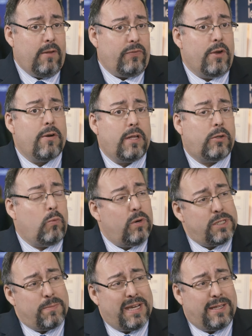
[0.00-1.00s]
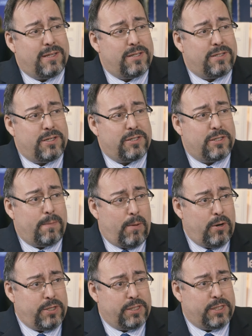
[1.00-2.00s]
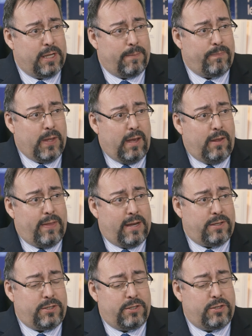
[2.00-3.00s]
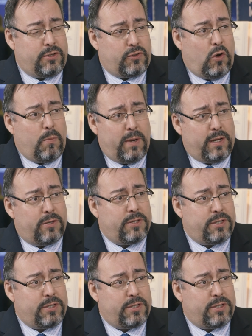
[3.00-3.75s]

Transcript: they're not the ones making the decision to purchase it. That decision is all made in the